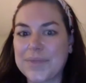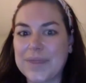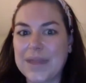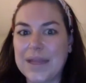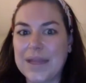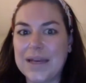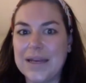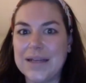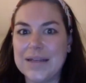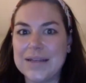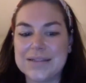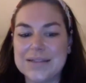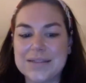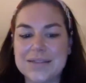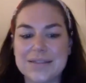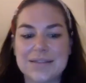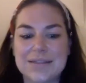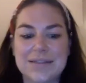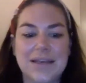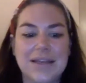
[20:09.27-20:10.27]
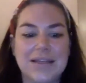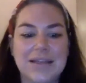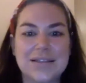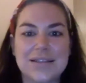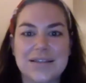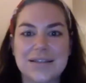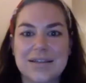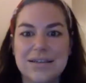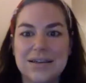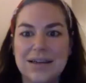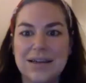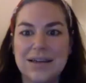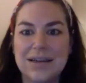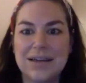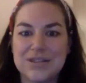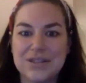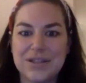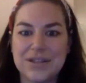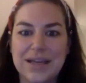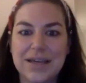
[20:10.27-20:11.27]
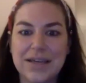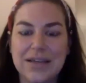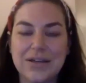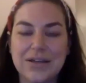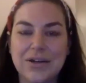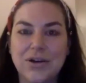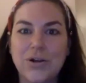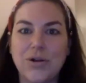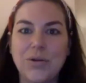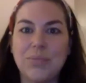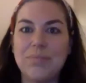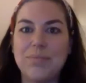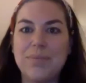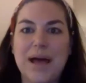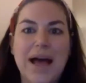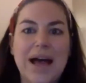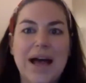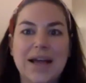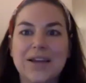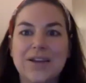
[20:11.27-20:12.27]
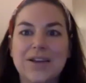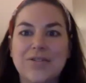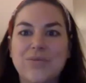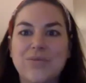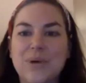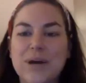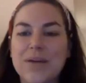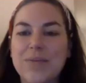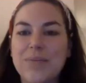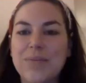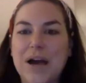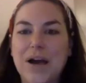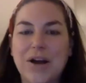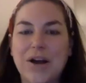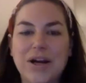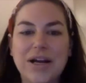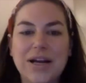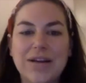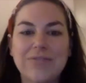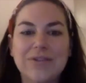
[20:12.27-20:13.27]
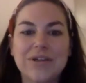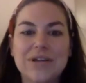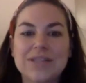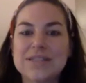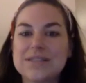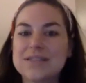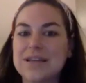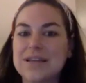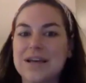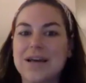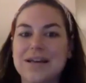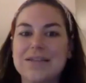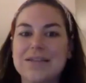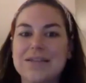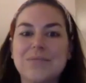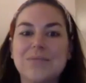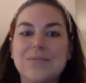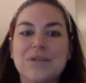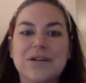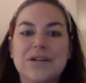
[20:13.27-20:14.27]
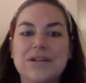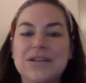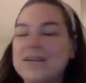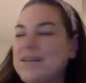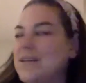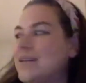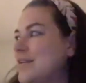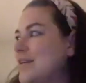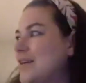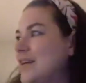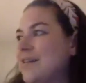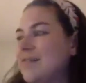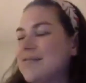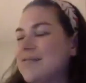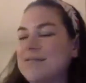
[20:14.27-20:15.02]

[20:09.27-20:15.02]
and it's like a little packet of white powder. Kind of looks similar to, you know.